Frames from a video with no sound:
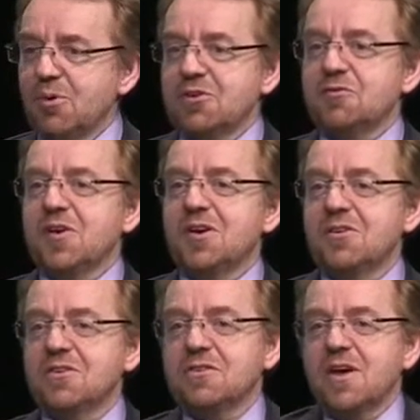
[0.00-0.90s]

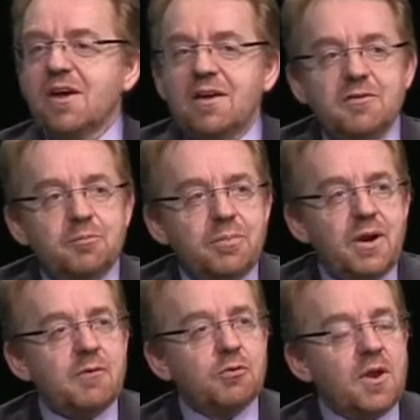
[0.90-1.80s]
blogosphere is, uh, is
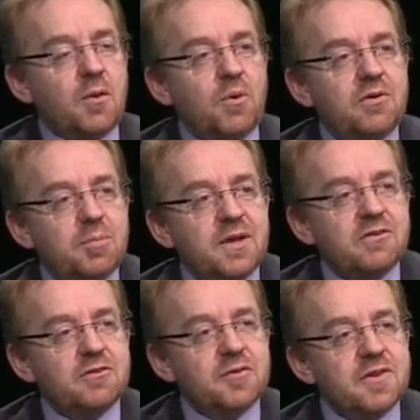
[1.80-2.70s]
perhaps one of the worst
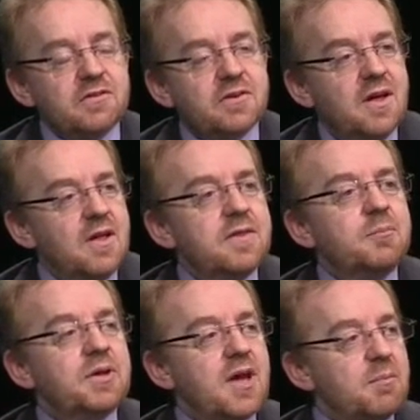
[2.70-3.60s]
places for this,
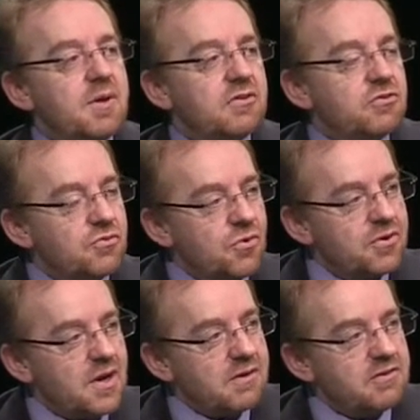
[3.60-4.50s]
that become
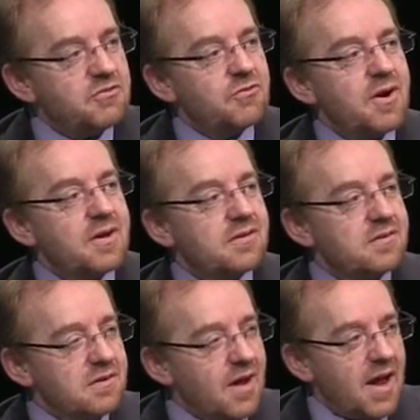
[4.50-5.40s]
extraordinarily
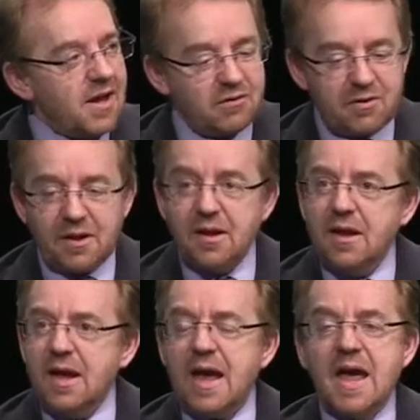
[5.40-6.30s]
strident and angry,
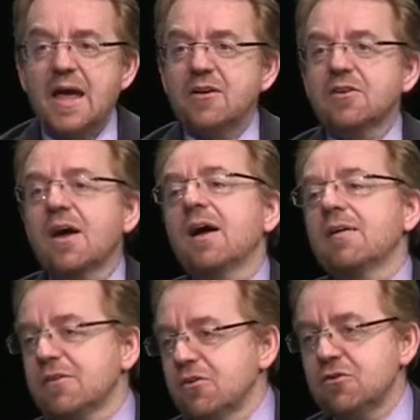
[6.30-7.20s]
and uh,
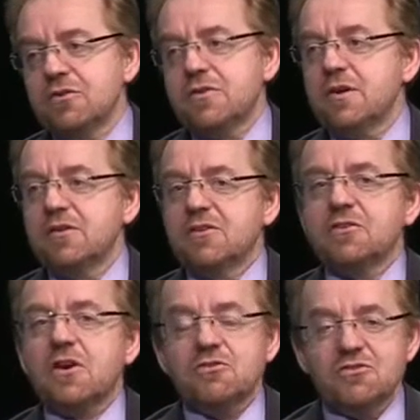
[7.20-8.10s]
you just, the
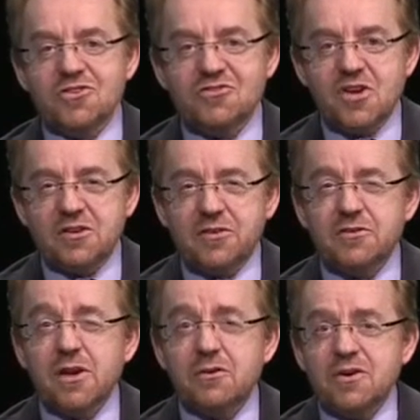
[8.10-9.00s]
discussion just
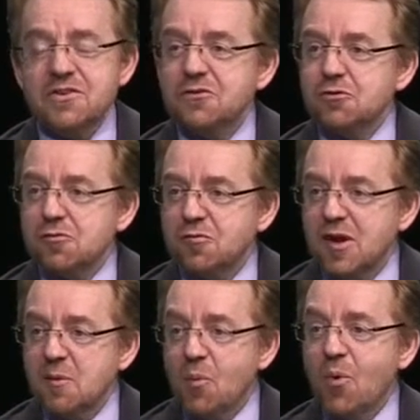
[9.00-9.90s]
degenerates into a
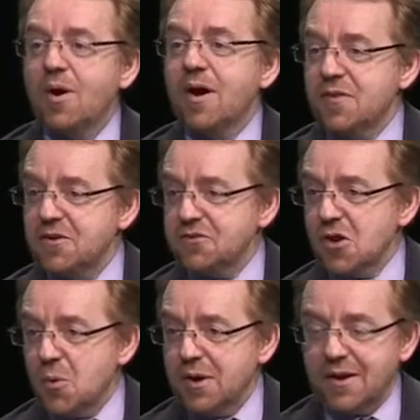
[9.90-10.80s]
flame war, and there's
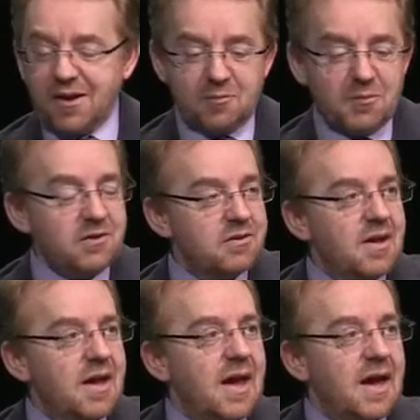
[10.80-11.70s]
no enlightenment,
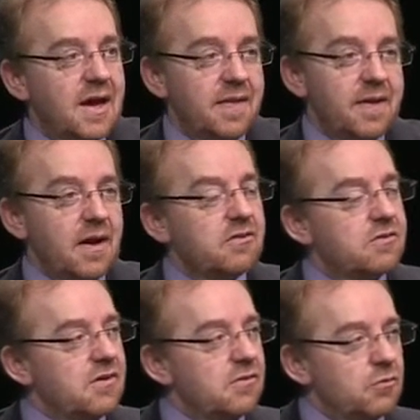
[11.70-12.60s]
uh, and the
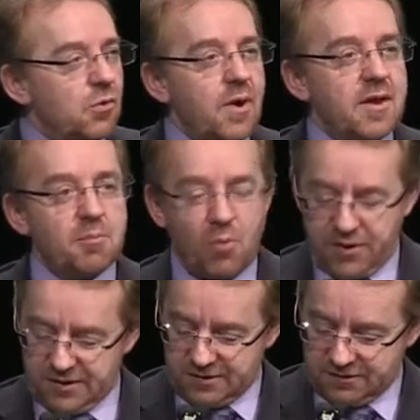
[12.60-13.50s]
exercise is all rather
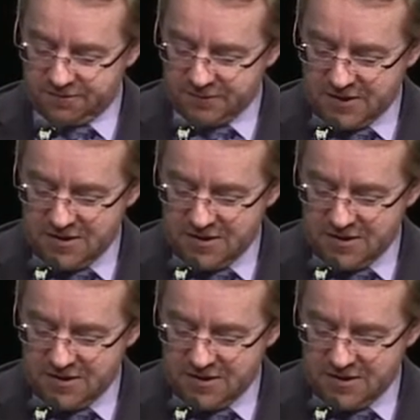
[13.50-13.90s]
pointless.